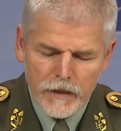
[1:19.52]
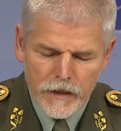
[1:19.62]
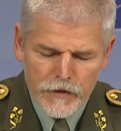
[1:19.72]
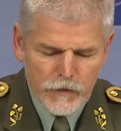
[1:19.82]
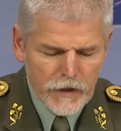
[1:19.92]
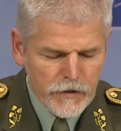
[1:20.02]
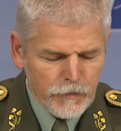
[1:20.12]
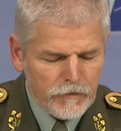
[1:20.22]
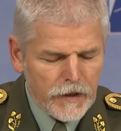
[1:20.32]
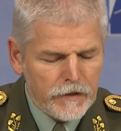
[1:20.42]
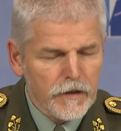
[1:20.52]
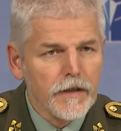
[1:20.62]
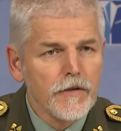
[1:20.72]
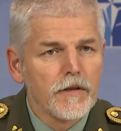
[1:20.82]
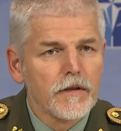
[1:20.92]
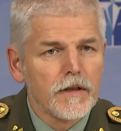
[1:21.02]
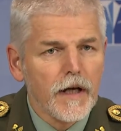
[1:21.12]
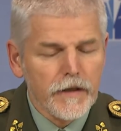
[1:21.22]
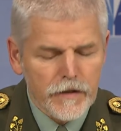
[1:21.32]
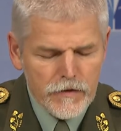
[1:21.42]
as well as provide additional
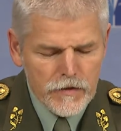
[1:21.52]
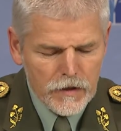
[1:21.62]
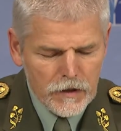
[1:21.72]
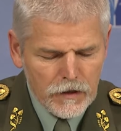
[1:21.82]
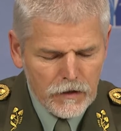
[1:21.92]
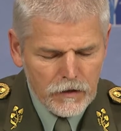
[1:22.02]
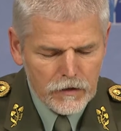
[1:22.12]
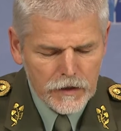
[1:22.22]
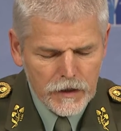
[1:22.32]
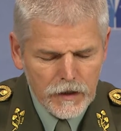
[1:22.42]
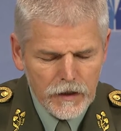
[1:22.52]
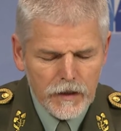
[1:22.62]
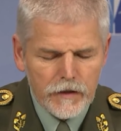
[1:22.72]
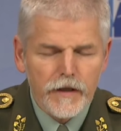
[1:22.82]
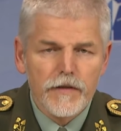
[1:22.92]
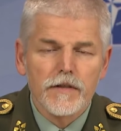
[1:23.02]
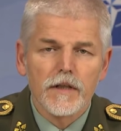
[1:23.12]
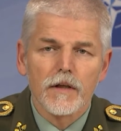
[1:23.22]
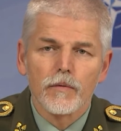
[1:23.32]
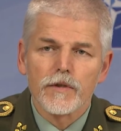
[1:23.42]
guidance on key areas
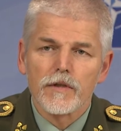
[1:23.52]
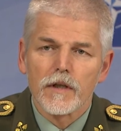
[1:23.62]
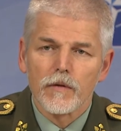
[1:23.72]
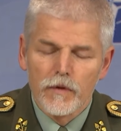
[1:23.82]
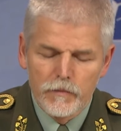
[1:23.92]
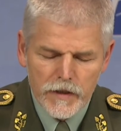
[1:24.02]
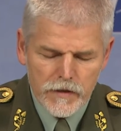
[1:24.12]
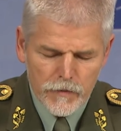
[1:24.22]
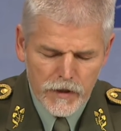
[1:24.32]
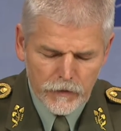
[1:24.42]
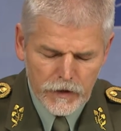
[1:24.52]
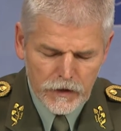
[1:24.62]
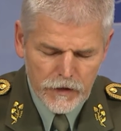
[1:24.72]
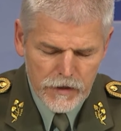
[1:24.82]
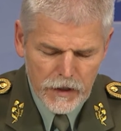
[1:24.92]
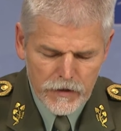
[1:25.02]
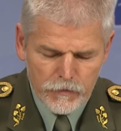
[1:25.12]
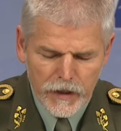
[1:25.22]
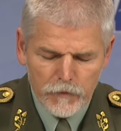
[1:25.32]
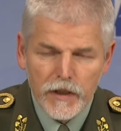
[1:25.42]
which will be subsequently discussed
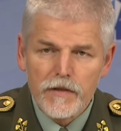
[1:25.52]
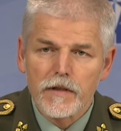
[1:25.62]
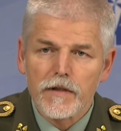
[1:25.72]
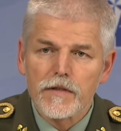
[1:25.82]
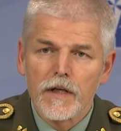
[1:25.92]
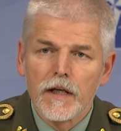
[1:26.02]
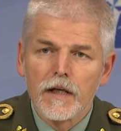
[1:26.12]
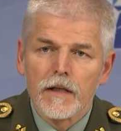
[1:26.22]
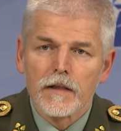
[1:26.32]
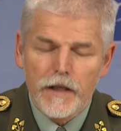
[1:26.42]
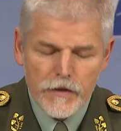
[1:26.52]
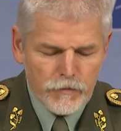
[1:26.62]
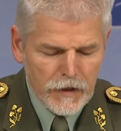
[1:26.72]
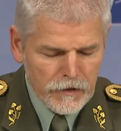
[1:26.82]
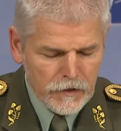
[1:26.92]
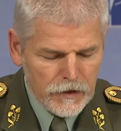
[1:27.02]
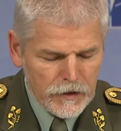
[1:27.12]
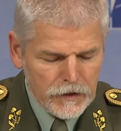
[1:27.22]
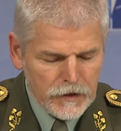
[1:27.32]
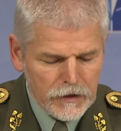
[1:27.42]
by ministers next month
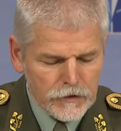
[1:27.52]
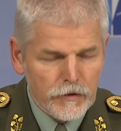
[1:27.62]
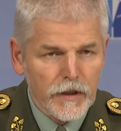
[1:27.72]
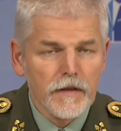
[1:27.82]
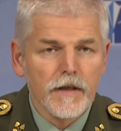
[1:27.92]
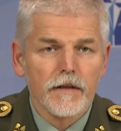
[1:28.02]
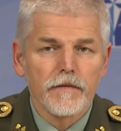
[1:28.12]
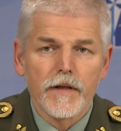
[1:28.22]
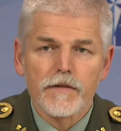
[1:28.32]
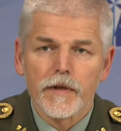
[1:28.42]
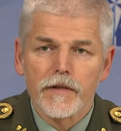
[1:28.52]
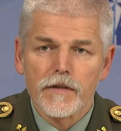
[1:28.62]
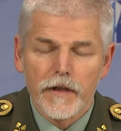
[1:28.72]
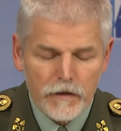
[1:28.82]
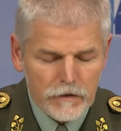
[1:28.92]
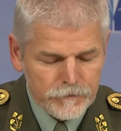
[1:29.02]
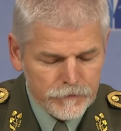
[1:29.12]
during their defense ministerial.